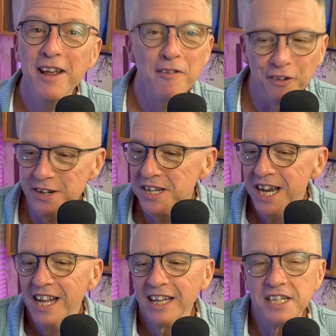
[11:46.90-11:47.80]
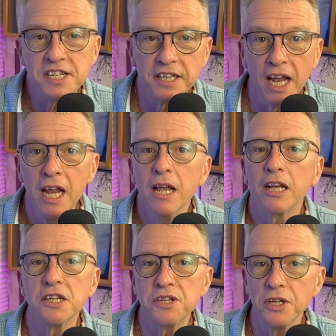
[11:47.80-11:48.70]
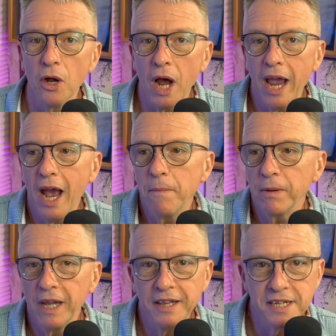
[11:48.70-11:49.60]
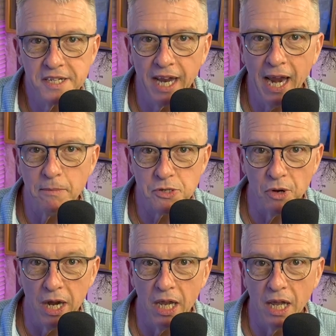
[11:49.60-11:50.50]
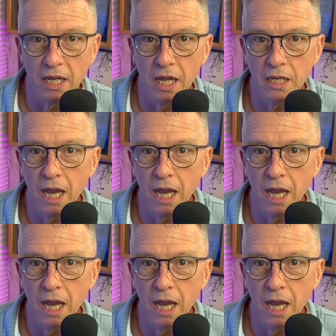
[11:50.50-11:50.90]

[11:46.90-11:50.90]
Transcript: first let's sit down because you know I, I play these games right and, and